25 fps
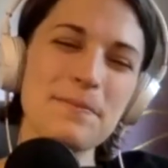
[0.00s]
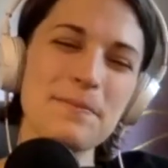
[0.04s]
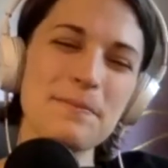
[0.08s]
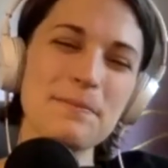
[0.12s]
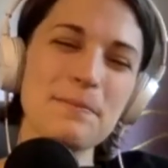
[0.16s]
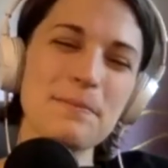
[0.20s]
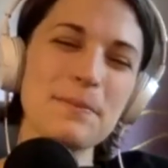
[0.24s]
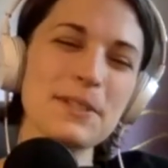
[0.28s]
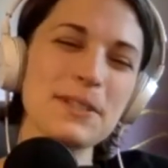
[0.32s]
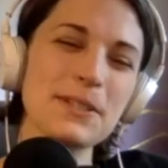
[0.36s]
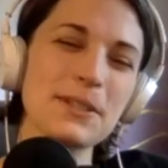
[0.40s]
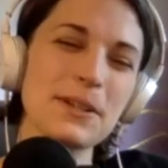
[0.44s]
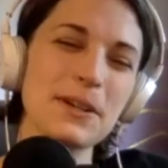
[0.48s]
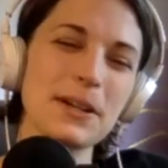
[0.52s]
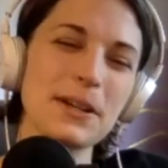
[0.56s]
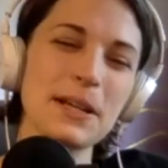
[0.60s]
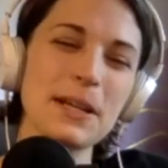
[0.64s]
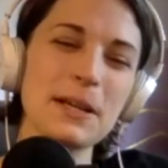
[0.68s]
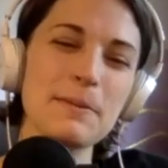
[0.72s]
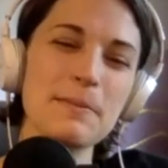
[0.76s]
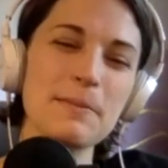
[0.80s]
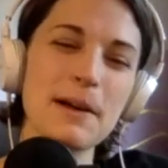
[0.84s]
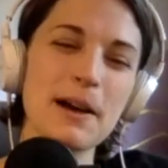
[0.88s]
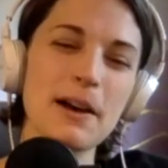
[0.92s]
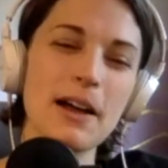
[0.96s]
But
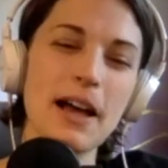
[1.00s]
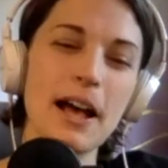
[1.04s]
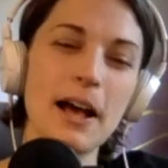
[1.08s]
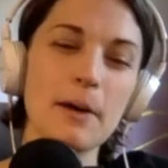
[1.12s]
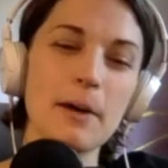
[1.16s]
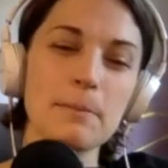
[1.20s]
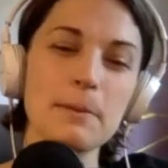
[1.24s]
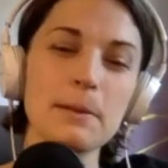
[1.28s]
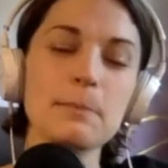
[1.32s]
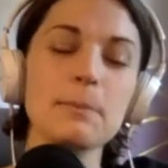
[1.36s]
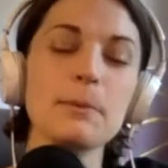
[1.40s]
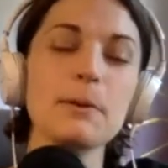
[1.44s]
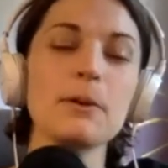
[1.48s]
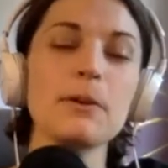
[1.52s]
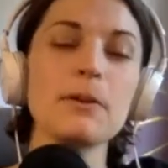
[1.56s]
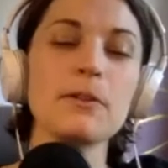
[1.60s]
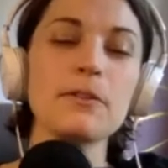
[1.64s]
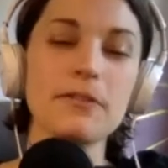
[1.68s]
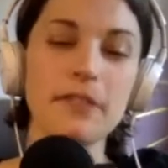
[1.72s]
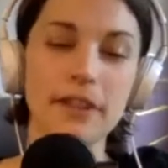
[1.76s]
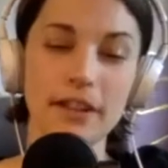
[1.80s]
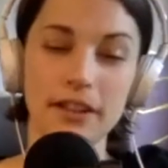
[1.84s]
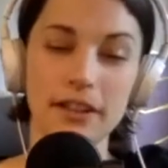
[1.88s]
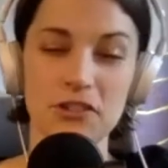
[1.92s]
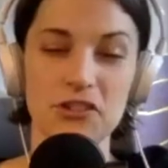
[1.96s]
talking about how people
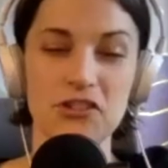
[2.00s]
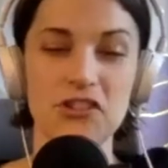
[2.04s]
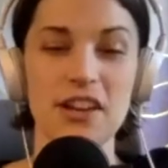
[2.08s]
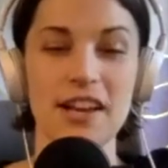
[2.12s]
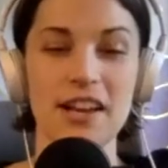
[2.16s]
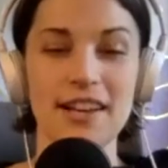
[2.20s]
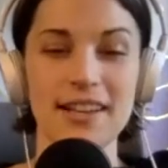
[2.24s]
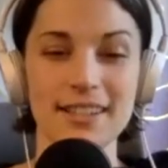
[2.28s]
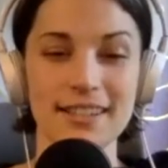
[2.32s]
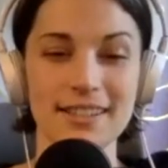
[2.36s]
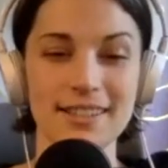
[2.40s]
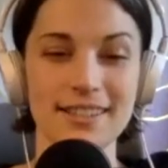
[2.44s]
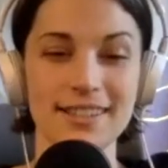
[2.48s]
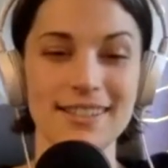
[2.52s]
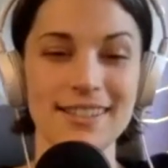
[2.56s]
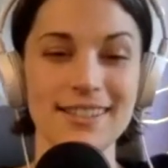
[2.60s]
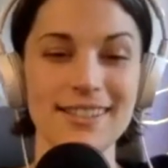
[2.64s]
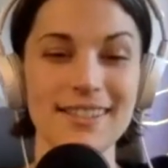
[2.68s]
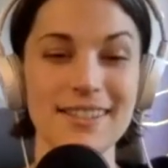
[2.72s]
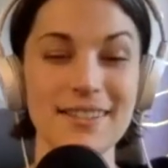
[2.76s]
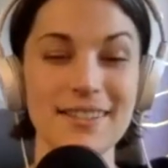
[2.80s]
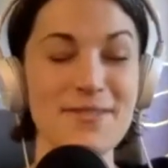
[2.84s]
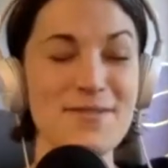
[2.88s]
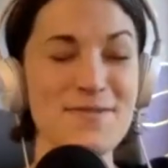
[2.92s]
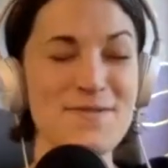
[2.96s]
fetishize
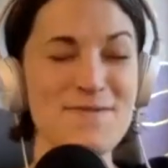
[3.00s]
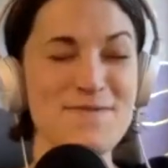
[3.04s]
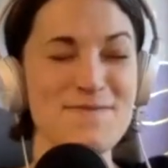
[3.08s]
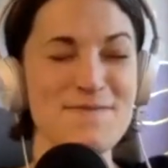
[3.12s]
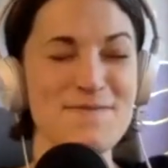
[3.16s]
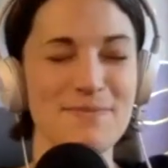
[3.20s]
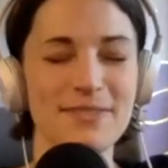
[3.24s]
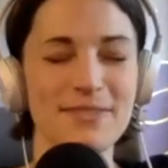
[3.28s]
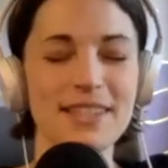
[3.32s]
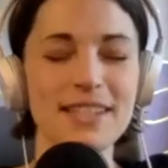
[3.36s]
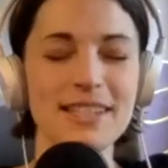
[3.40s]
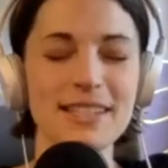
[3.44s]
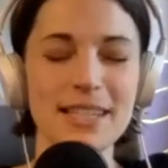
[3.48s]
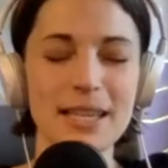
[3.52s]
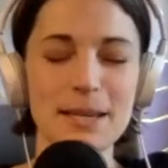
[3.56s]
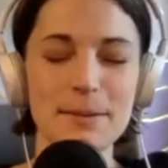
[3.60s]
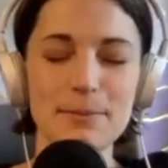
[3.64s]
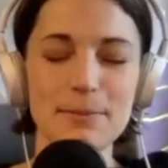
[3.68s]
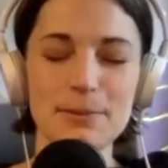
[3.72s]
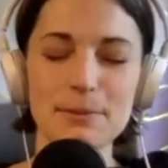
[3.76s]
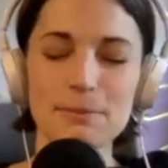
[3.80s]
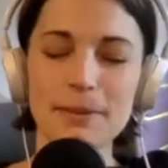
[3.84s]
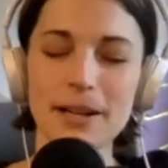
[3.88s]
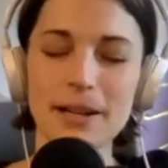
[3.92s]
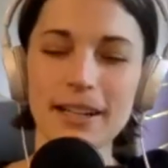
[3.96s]

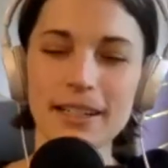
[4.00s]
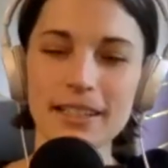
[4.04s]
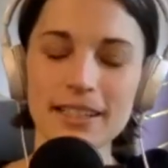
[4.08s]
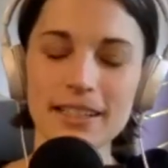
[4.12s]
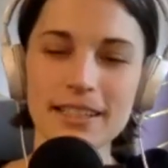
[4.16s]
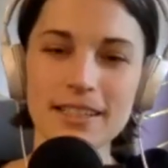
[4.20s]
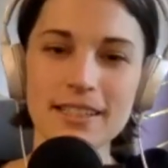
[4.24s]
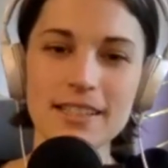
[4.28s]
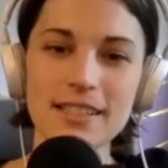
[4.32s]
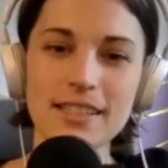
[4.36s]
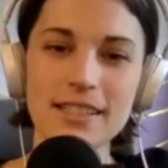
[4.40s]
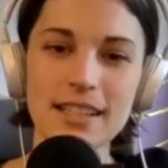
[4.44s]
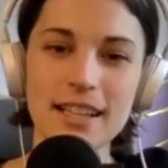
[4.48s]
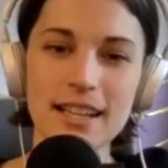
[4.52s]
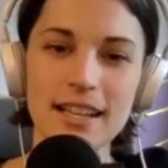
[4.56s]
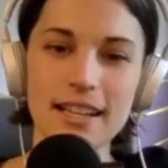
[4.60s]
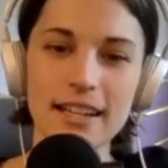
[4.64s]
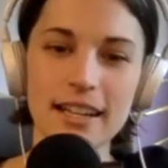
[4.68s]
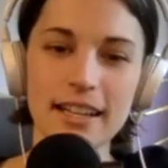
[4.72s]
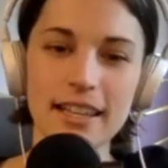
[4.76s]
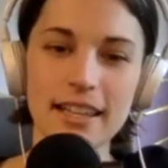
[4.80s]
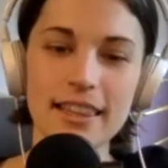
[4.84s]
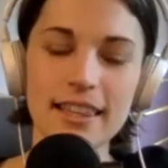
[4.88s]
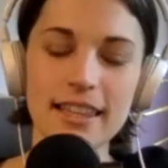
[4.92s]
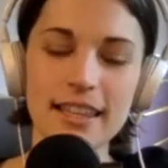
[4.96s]
disabled bodies,
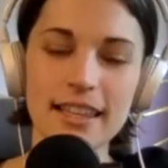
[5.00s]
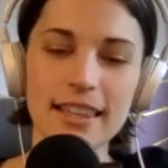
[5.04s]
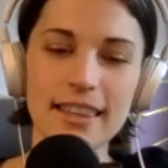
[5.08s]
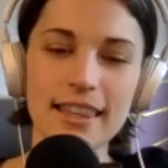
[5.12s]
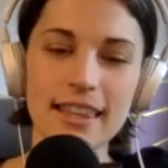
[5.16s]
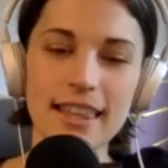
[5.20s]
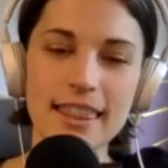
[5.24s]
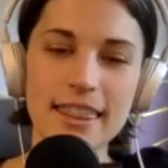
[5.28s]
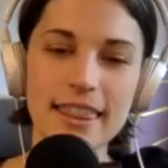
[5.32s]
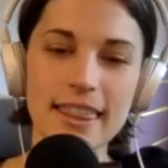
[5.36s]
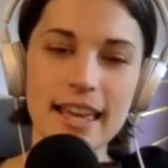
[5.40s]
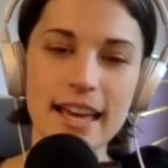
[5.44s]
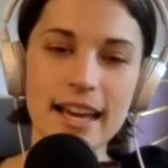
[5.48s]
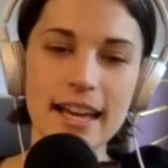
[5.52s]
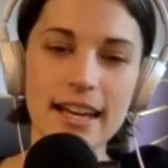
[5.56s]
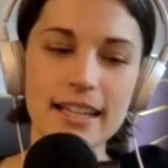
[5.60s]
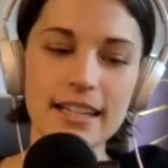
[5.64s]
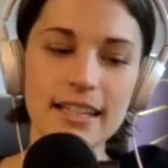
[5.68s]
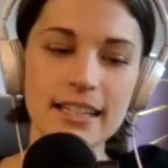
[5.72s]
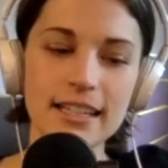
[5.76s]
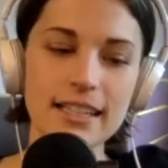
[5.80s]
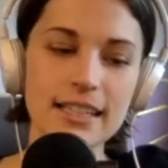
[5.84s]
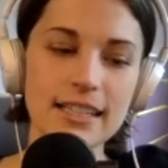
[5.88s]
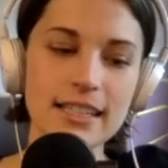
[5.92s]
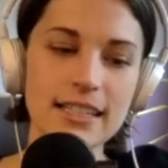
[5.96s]
and I think
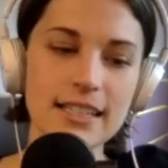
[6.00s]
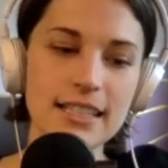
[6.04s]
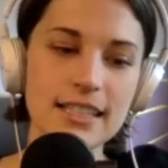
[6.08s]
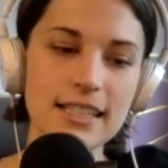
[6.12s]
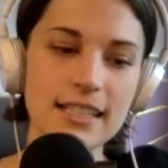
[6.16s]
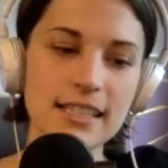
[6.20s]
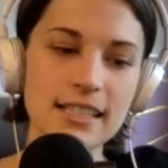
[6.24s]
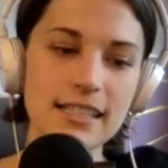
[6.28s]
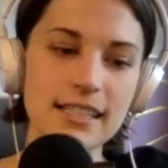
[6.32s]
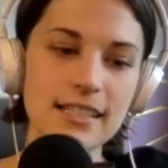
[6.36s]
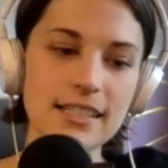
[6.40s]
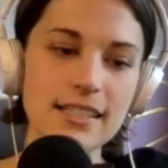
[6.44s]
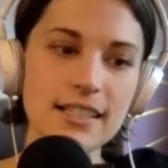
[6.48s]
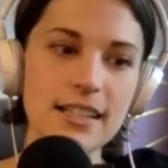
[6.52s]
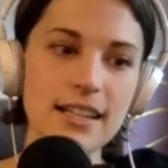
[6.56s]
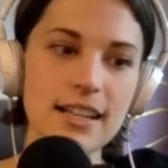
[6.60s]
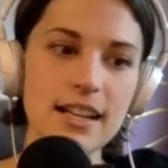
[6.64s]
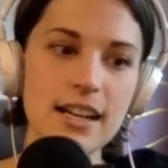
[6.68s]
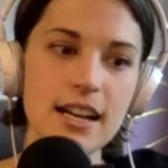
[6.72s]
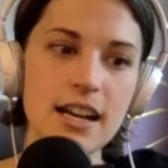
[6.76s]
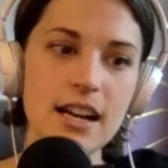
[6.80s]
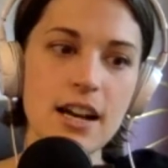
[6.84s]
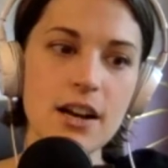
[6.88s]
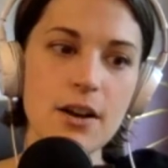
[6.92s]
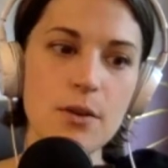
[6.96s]
that is
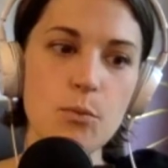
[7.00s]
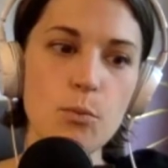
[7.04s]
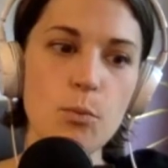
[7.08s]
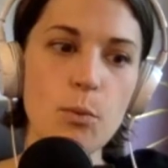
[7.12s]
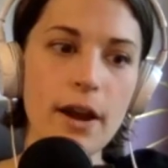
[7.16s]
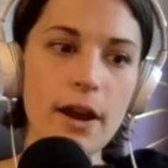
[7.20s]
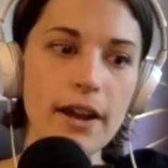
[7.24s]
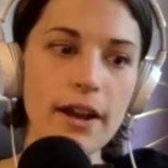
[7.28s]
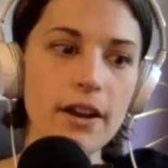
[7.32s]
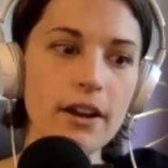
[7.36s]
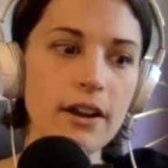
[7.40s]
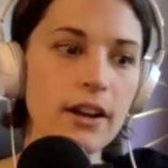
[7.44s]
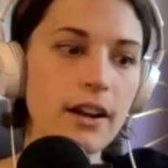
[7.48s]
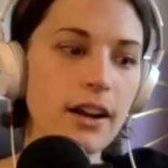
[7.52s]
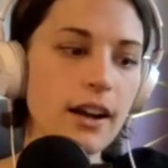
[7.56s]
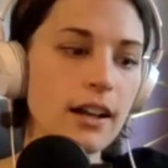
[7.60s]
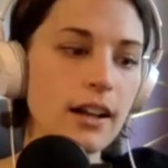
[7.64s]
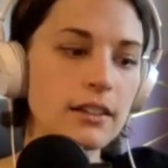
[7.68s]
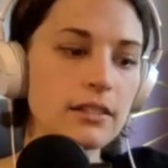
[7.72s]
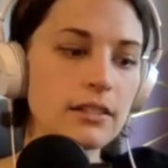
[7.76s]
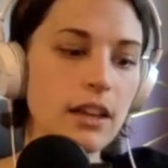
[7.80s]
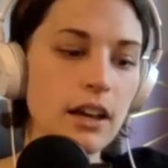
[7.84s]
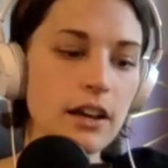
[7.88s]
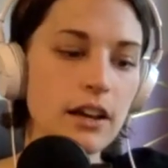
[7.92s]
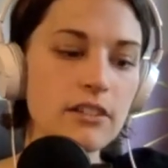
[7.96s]
where
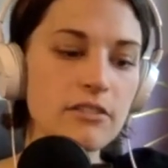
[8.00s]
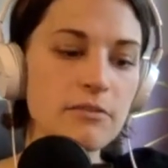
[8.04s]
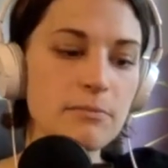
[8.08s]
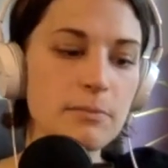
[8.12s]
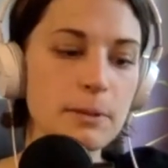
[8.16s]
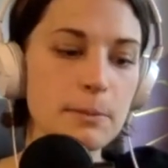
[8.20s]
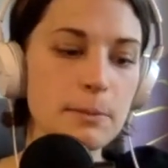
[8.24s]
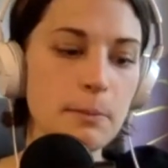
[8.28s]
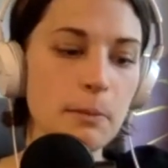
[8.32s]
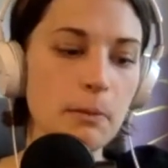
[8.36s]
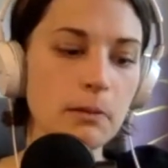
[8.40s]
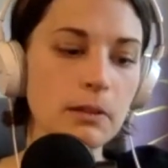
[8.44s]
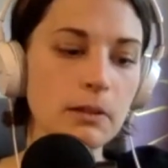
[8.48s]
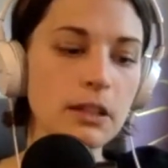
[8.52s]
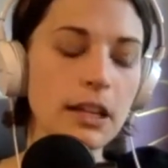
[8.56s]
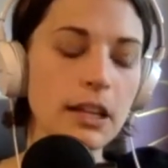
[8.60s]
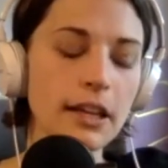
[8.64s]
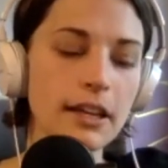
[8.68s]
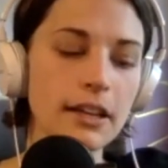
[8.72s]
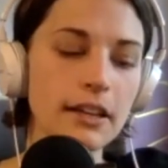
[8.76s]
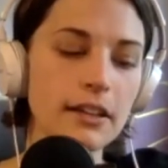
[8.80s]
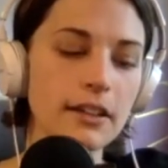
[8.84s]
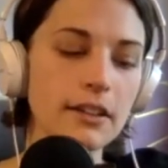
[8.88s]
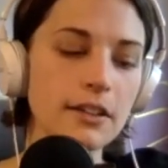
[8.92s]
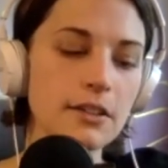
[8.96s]
a lot of people
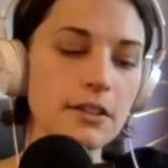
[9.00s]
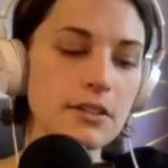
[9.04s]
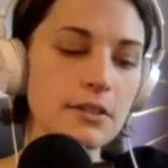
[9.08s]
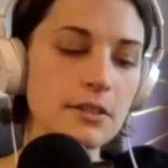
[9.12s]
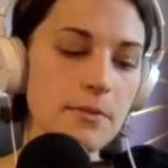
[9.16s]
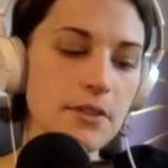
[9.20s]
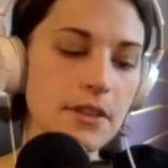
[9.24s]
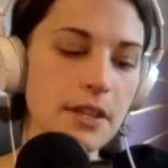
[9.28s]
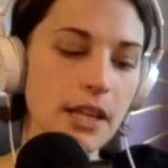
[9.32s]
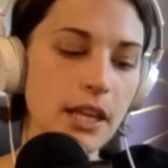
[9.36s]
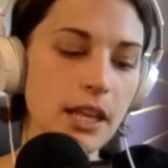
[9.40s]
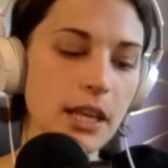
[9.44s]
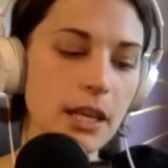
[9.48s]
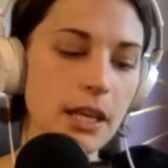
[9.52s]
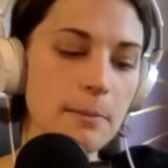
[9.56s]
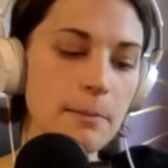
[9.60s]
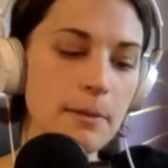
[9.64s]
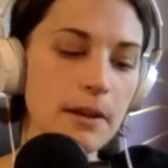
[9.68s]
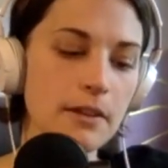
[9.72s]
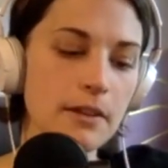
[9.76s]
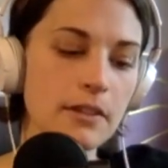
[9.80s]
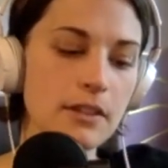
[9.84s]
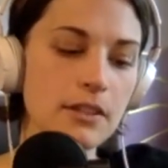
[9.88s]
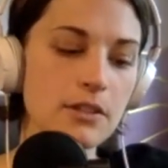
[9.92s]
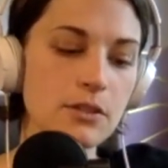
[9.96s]
land thinking
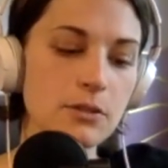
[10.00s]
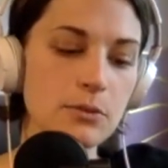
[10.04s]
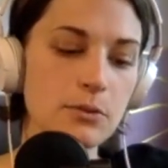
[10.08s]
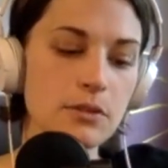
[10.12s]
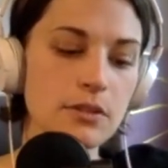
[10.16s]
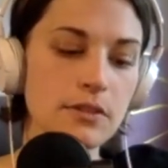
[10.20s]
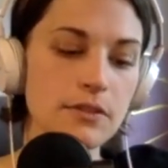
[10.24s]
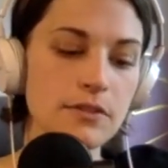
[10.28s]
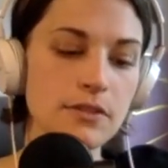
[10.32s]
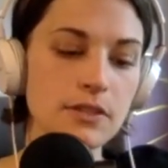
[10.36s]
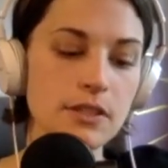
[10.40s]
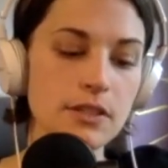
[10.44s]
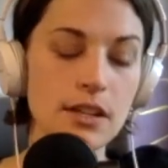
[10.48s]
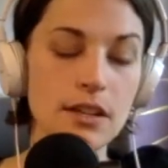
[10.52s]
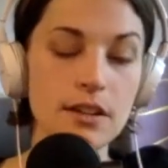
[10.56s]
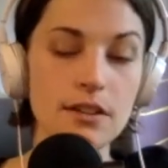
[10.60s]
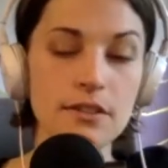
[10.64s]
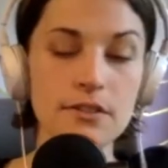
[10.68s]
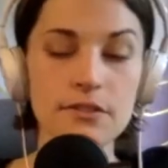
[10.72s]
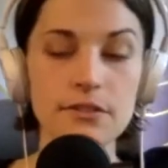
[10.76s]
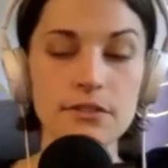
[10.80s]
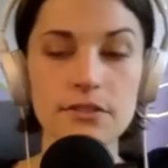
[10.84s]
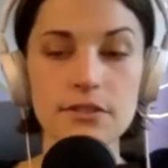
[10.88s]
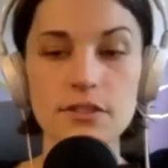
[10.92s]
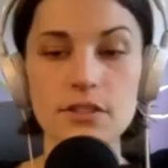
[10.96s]
about this sort of stuff.